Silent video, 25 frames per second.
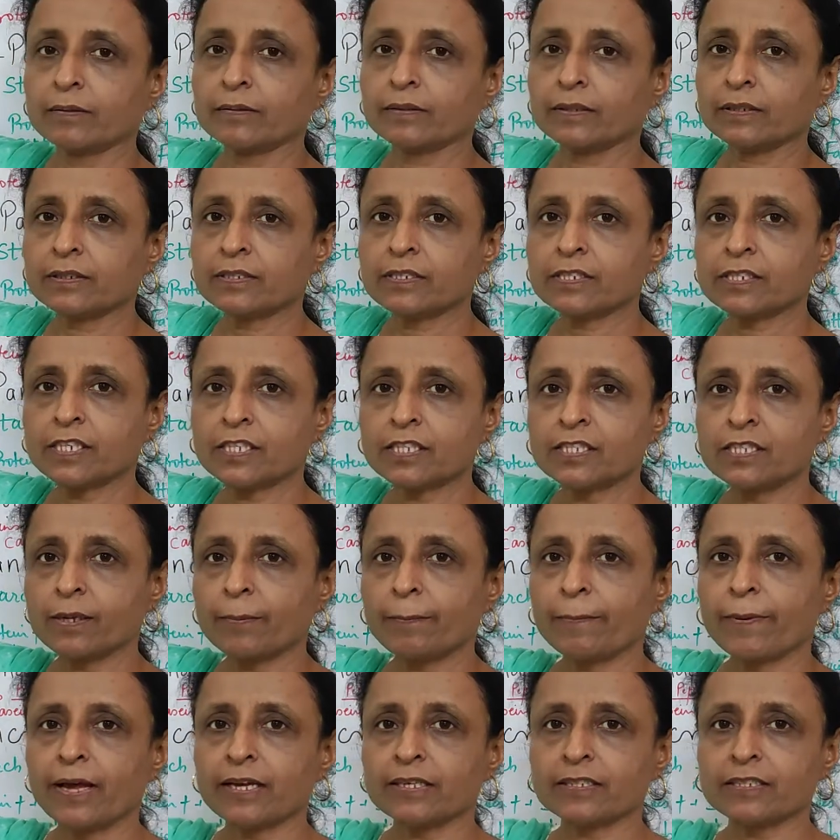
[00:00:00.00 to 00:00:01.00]
It's just a
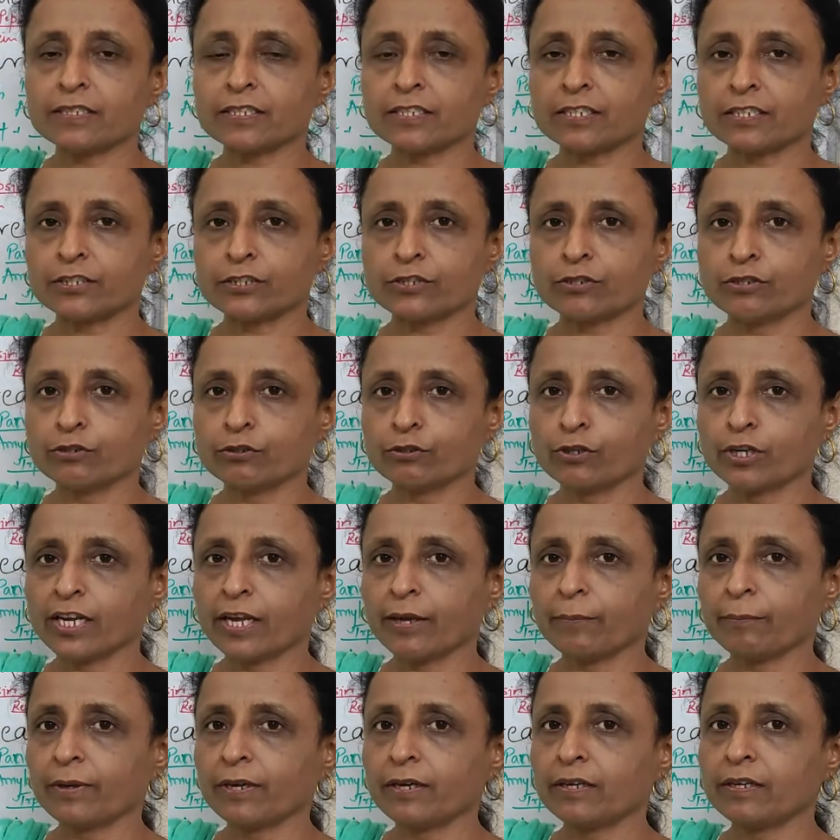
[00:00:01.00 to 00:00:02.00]
passage, no
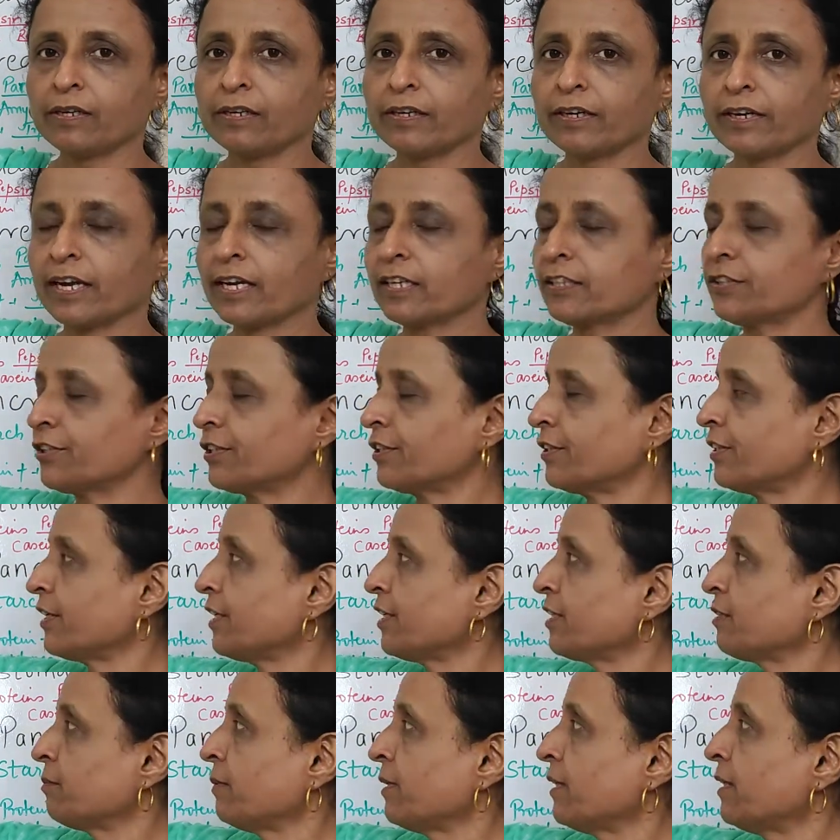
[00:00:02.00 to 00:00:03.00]
chemical reaction
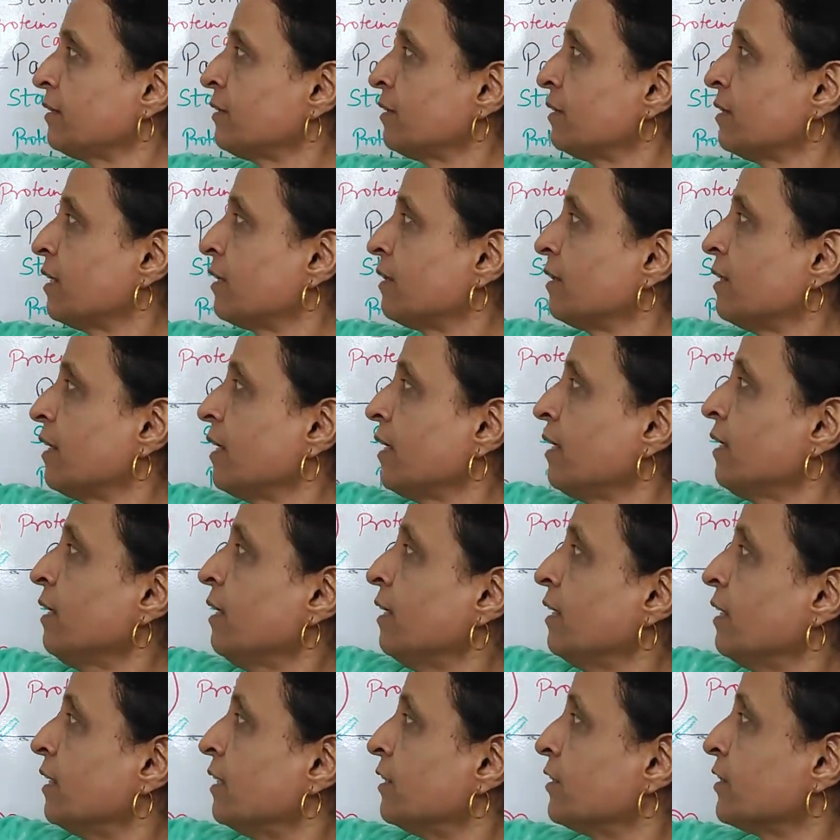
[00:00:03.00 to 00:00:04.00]
takes place, nothing,
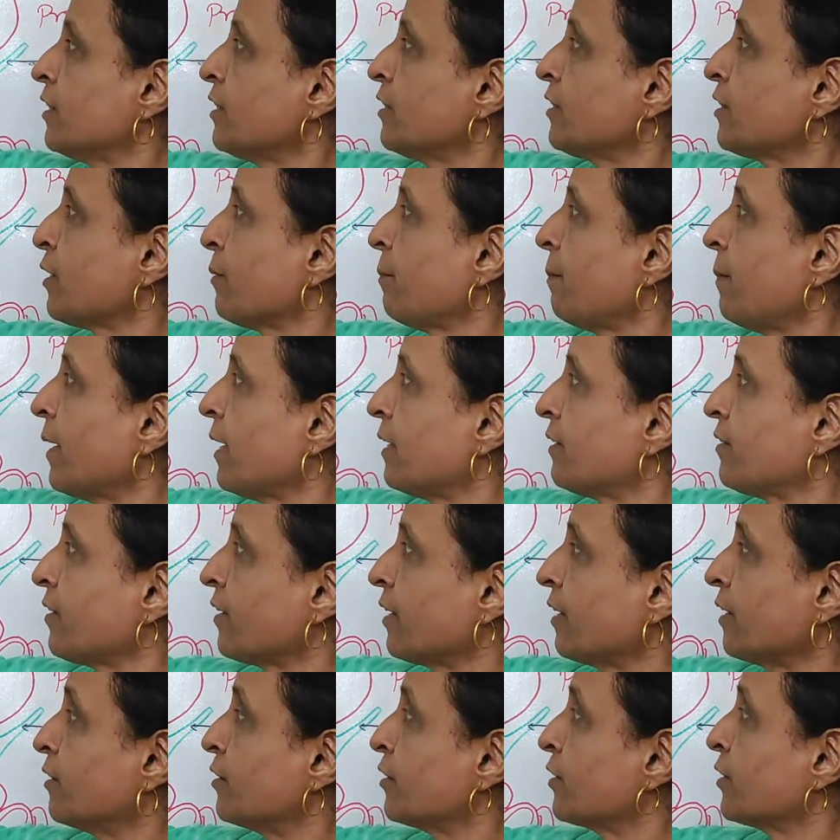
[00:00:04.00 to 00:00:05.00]
it's just a
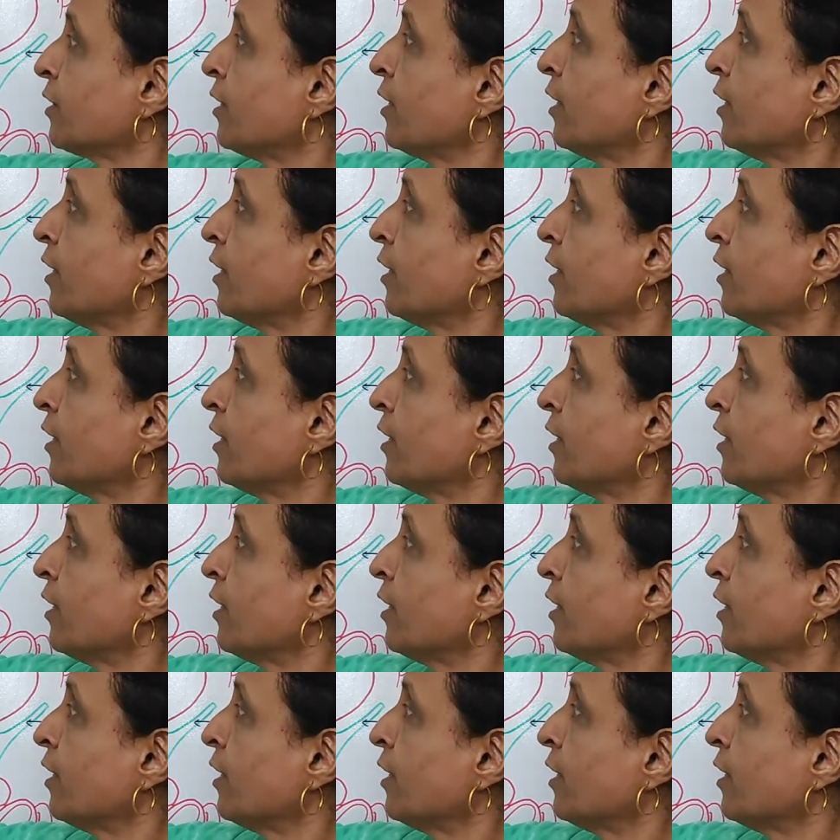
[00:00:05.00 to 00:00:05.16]
passage.